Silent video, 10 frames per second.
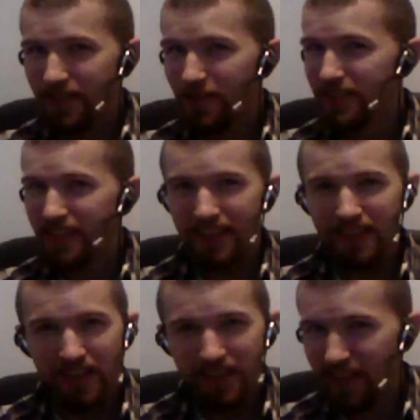Kusanagi's like,
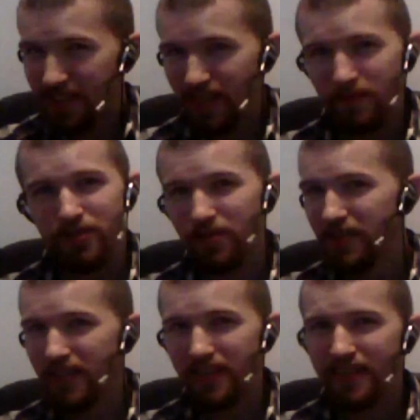no, you gotta stop
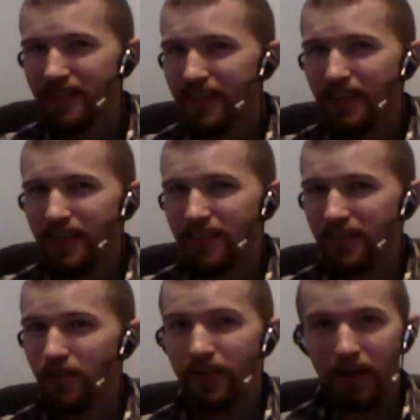joking.
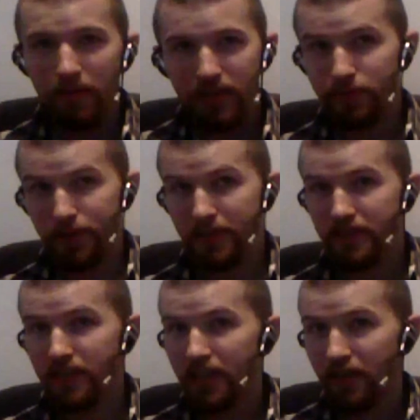Like, okay, I'm being
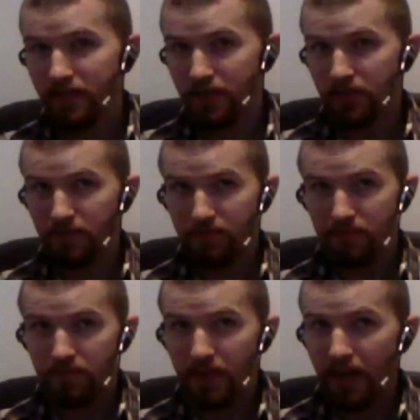realistic here. This is
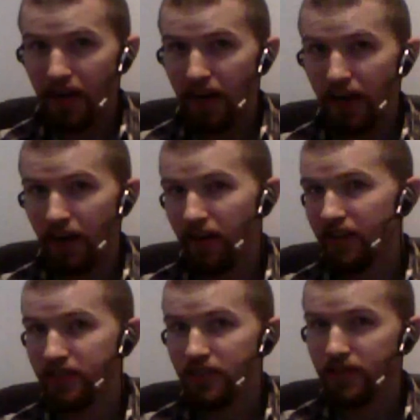
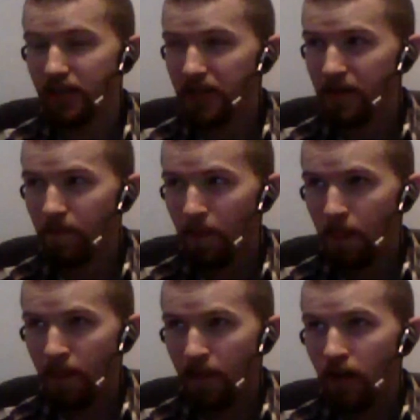Erika. She's like,
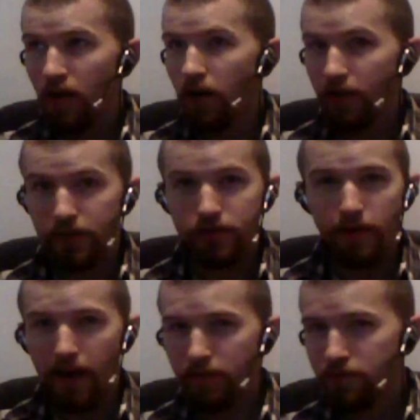okay, so
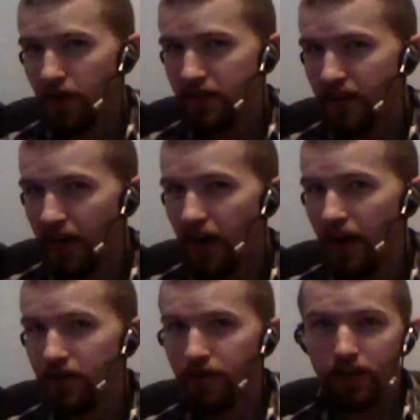after I
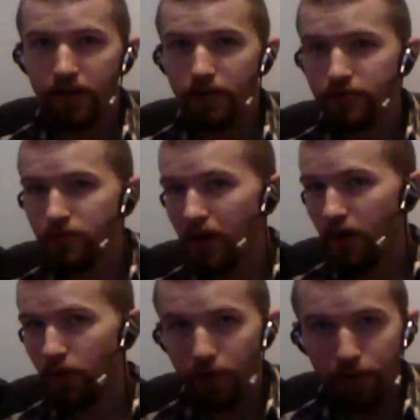die, you're gonna go to my
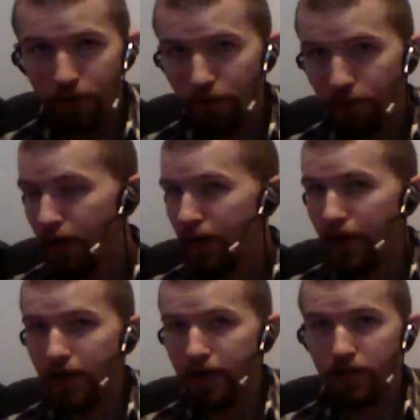order
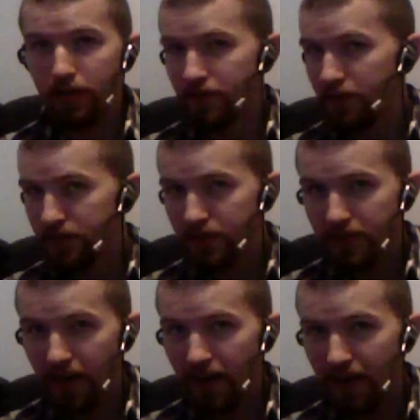and talk to this
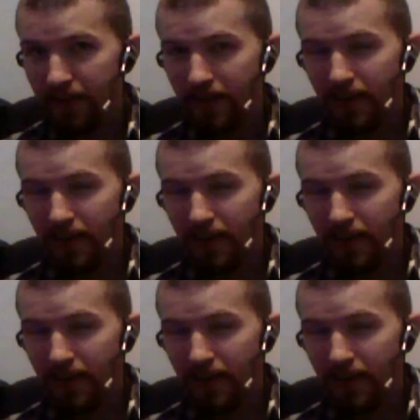guy.